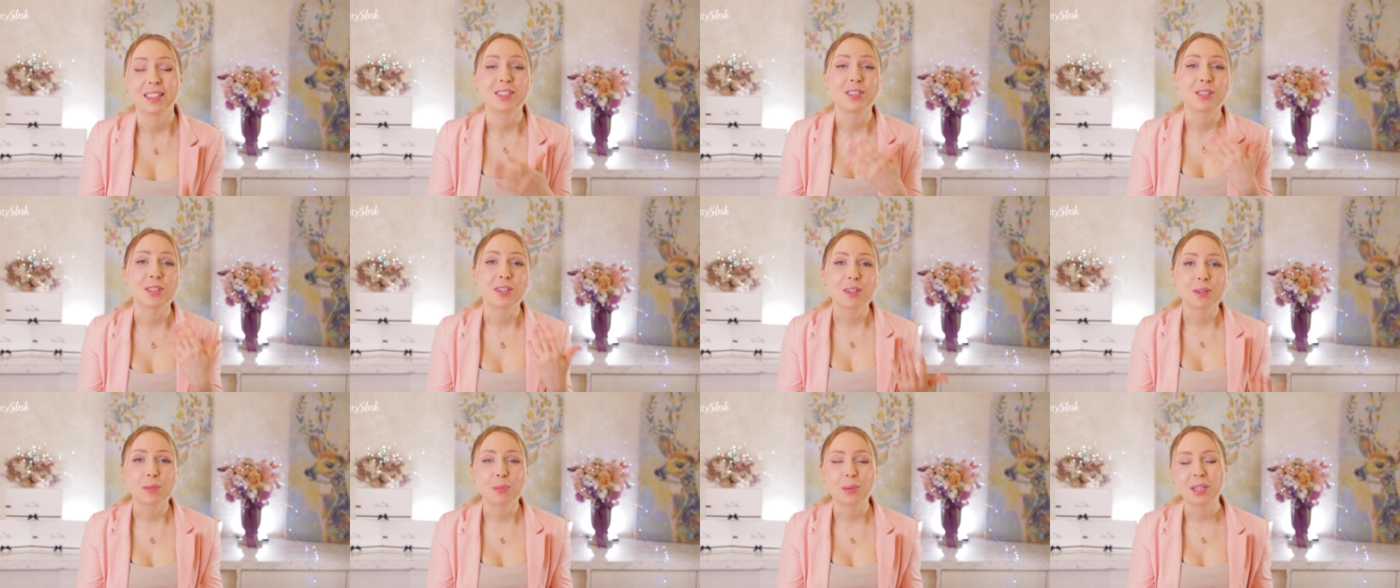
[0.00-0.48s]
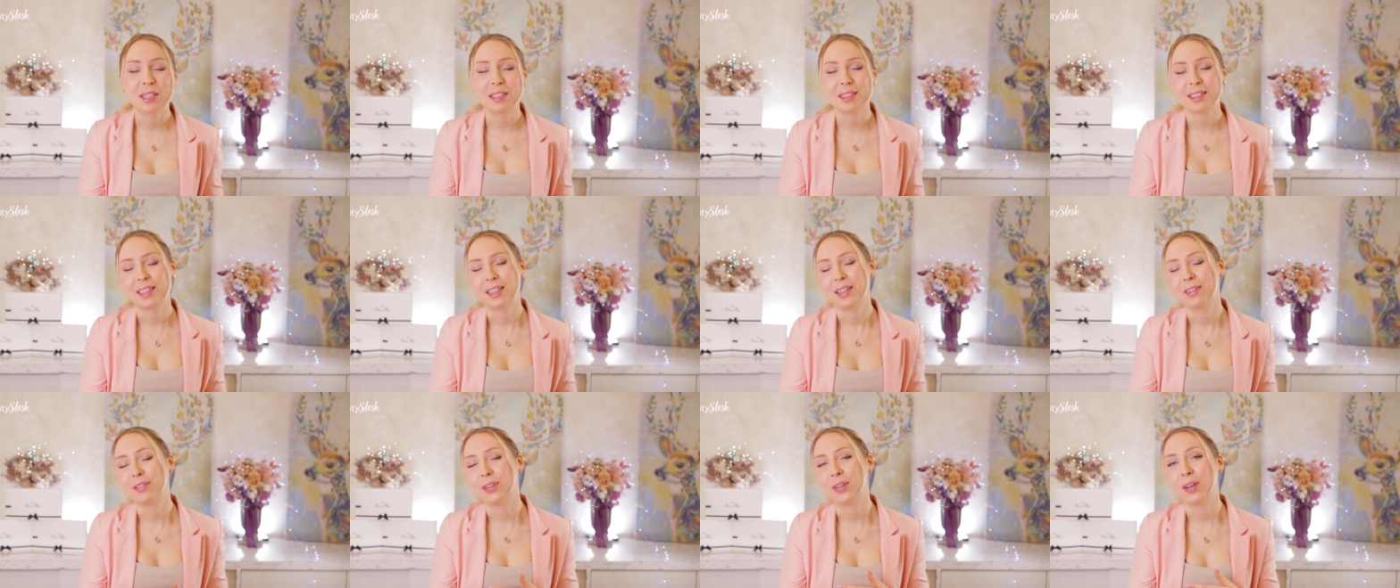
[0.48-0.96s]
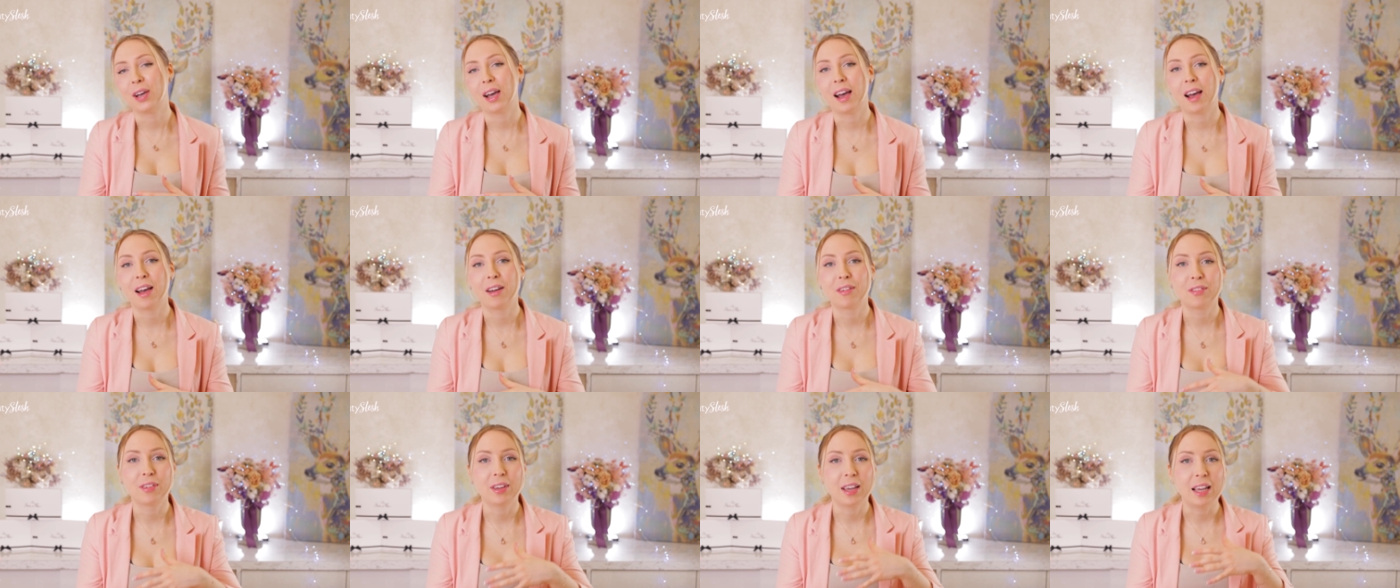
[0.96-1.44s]
And as always, if you
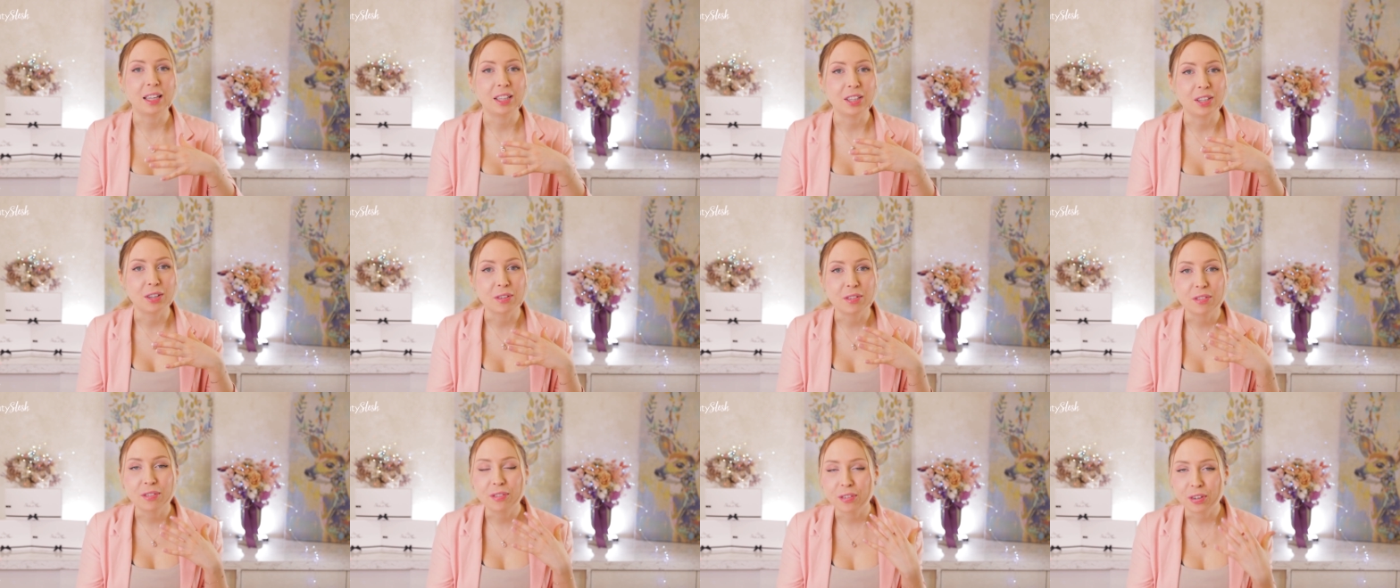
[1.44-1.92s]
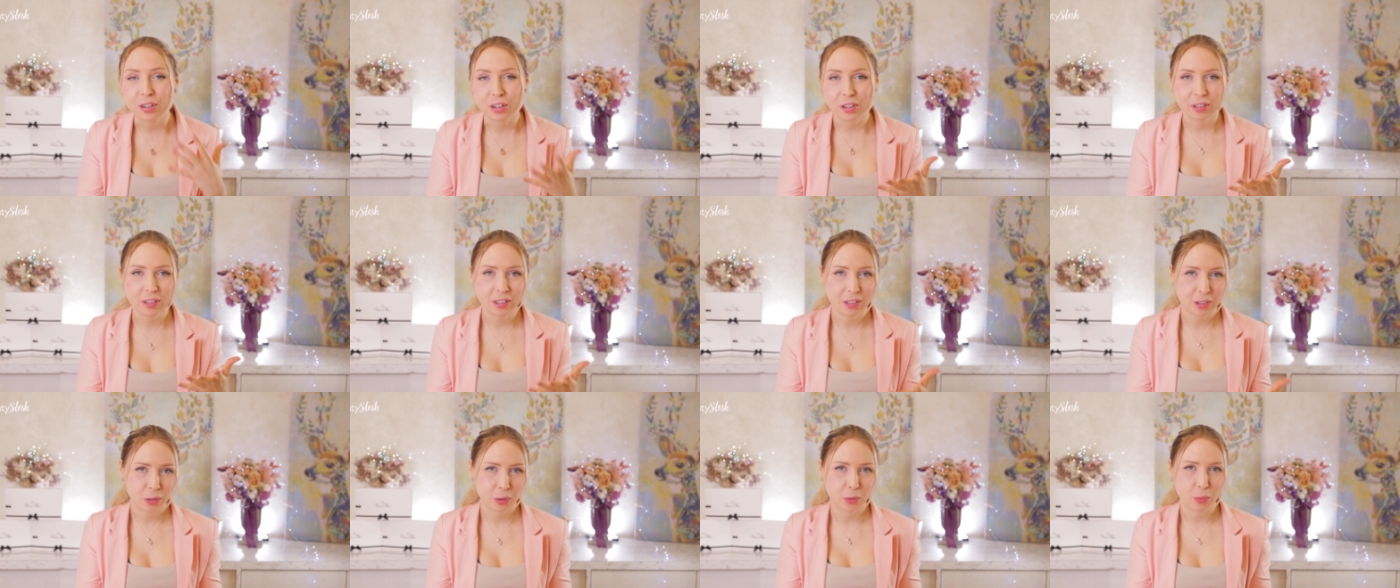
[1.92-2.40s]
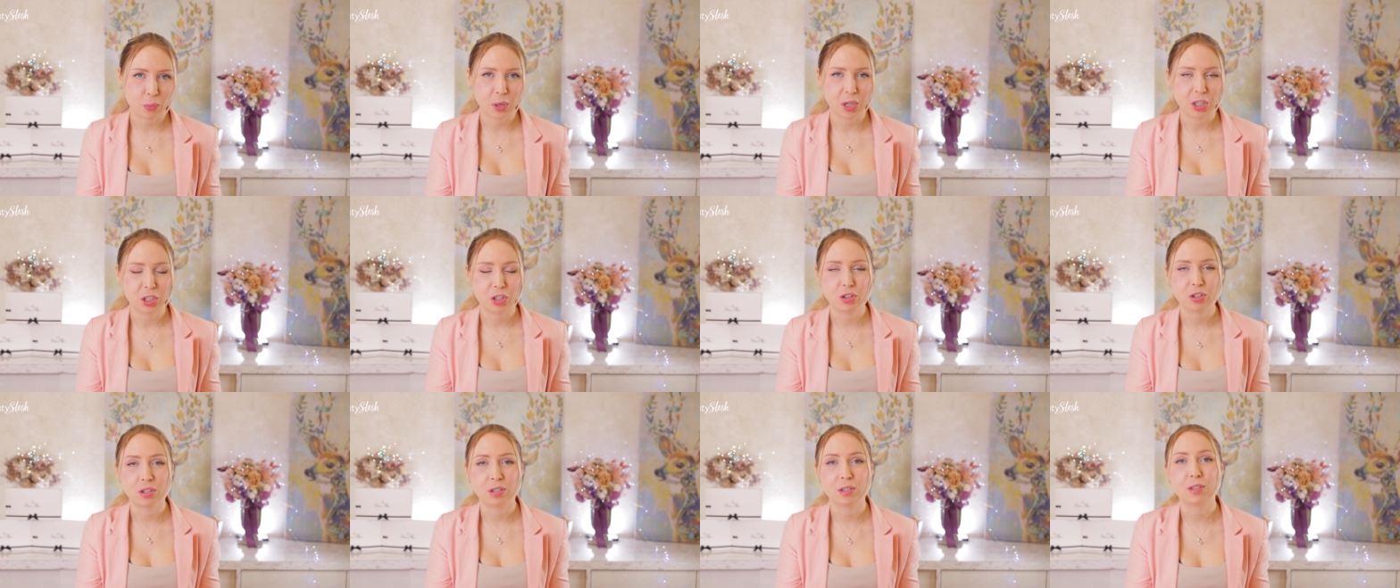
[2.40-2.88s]
have any further
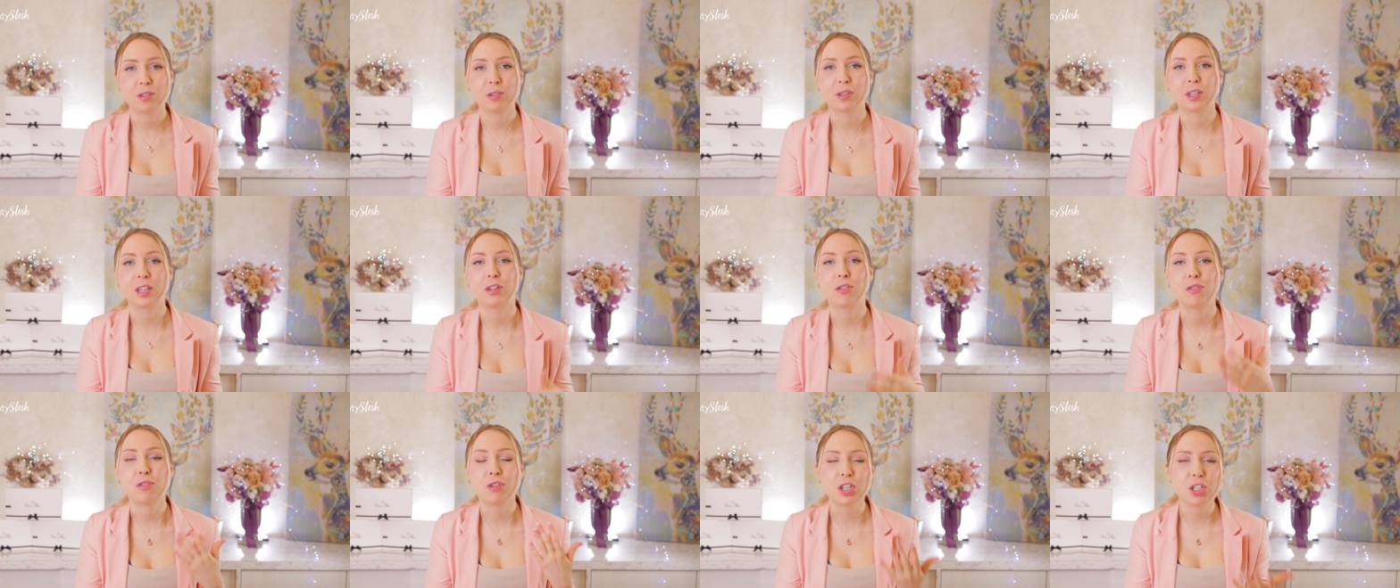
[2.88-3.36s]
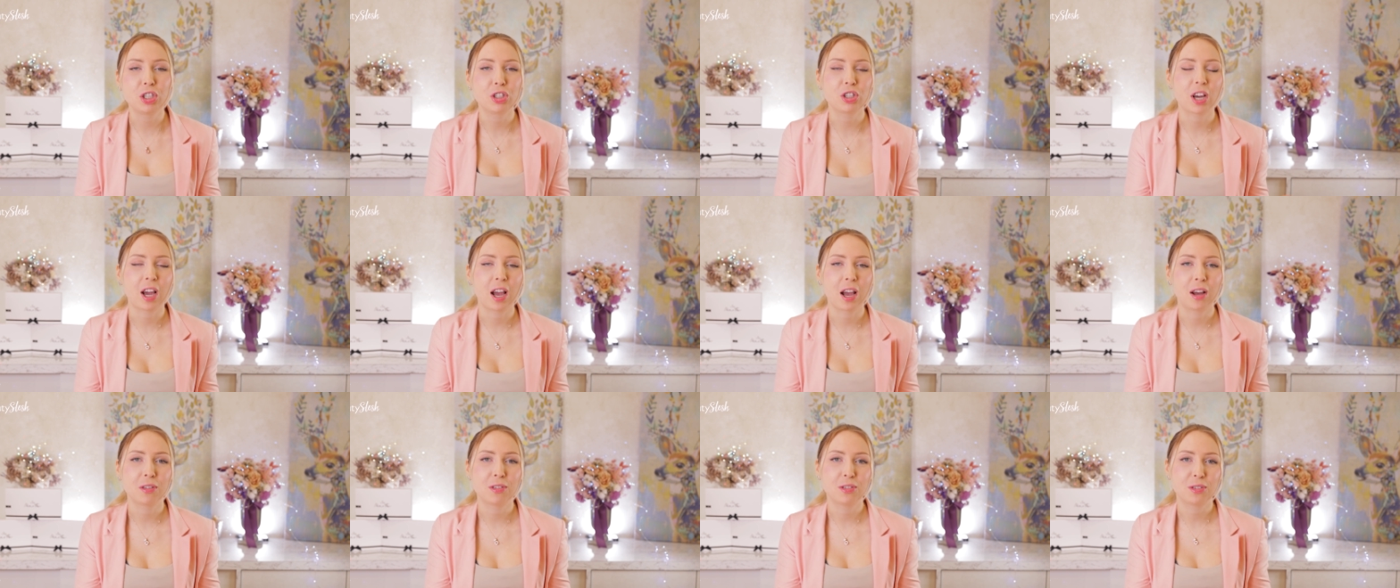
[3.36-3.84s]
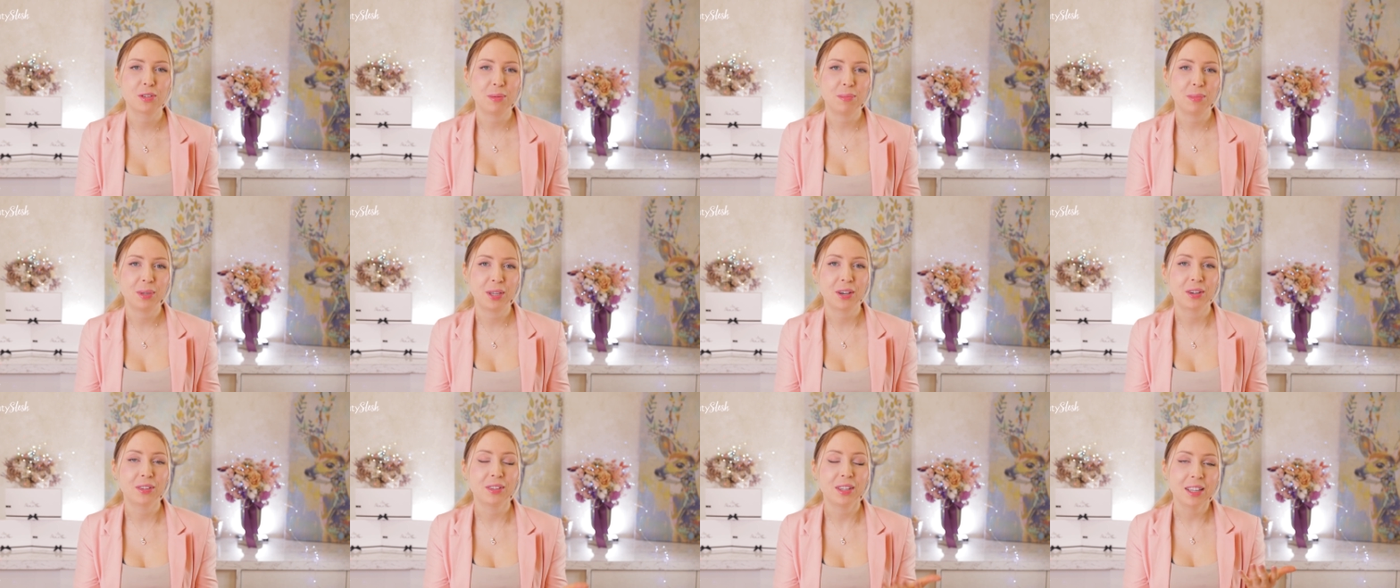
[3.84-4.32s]
questions, you can reach out to
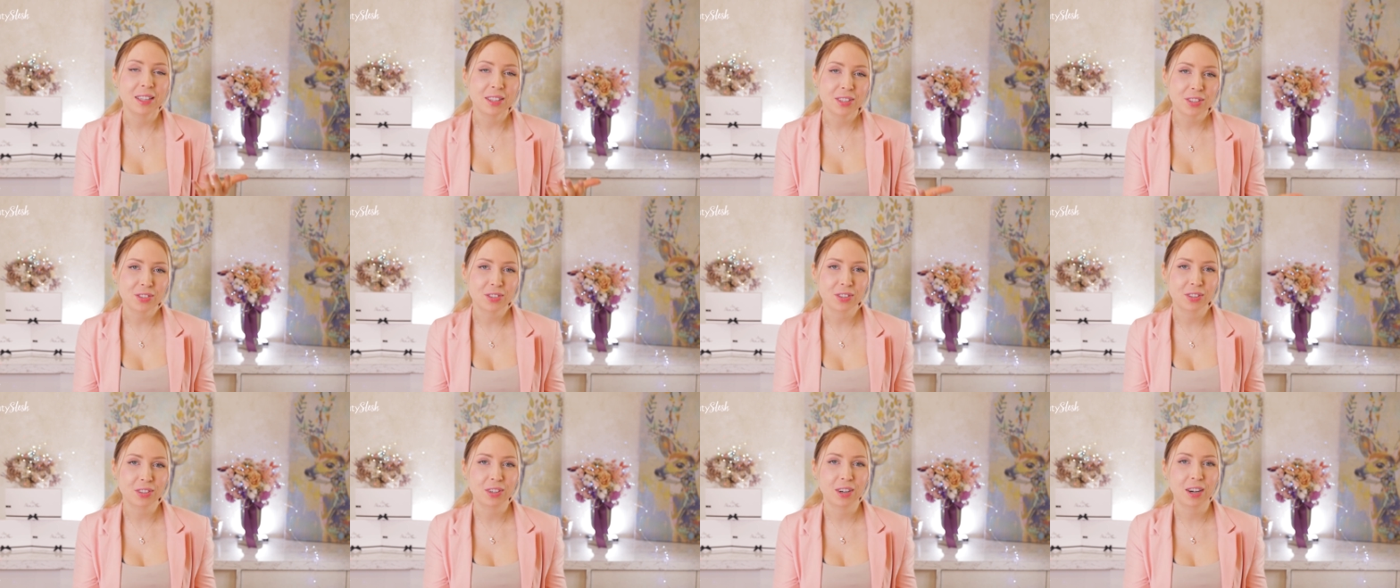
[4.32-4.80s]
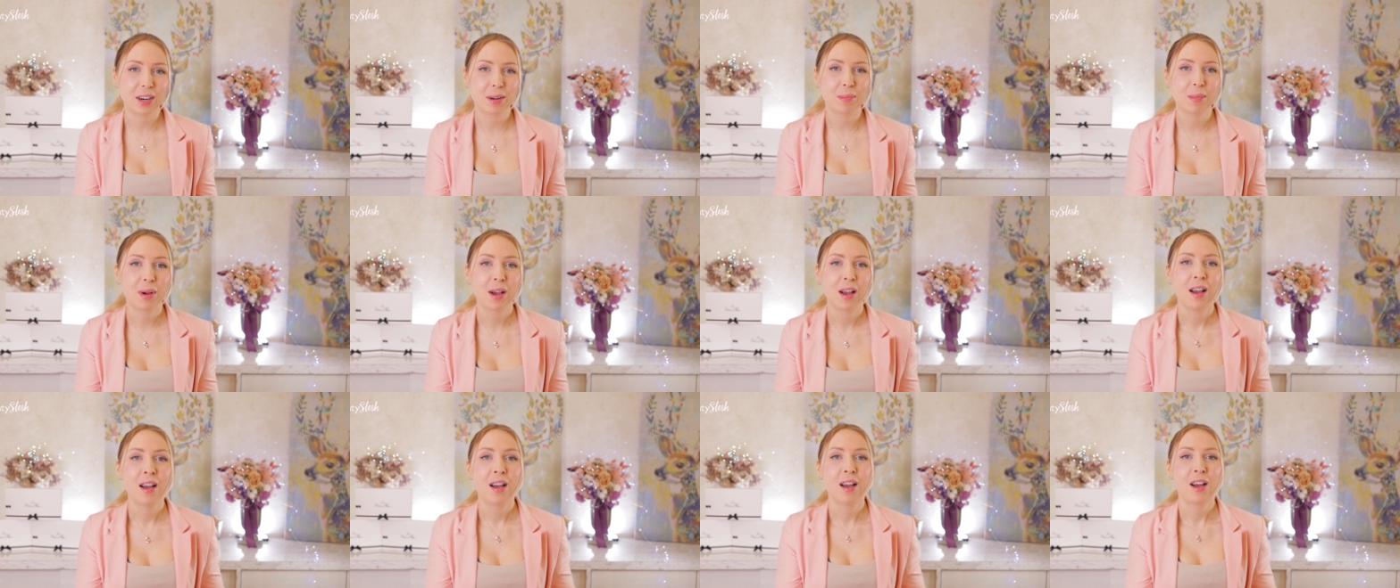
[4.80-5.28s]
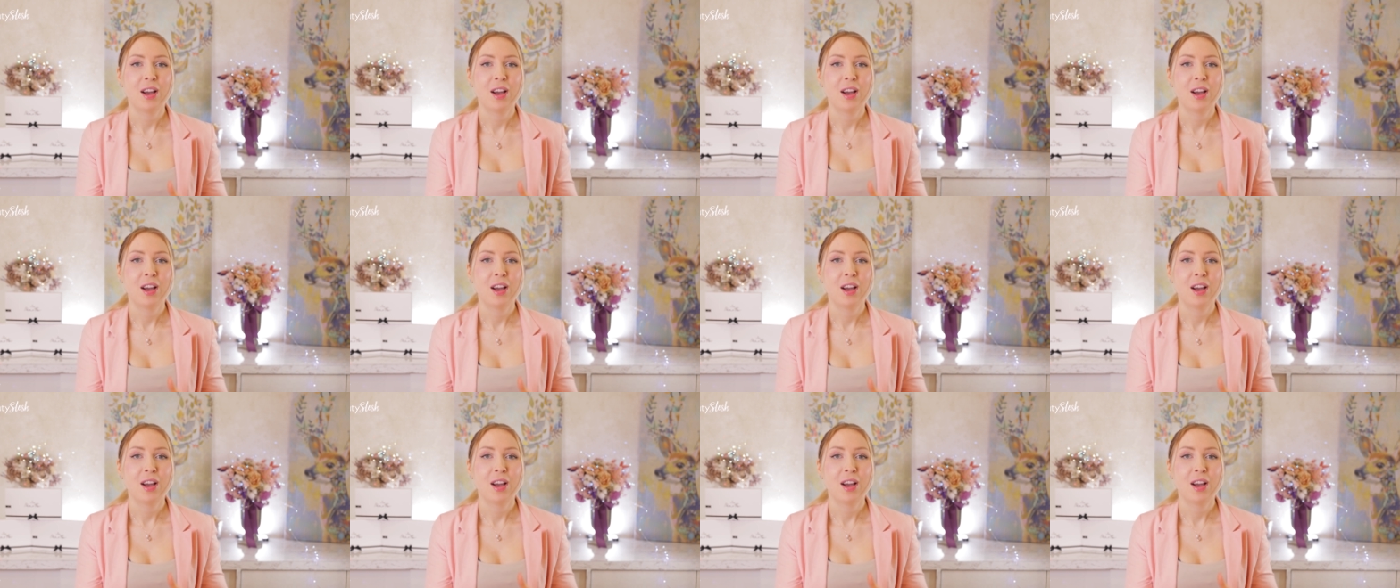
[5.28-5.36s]
me on Instagram,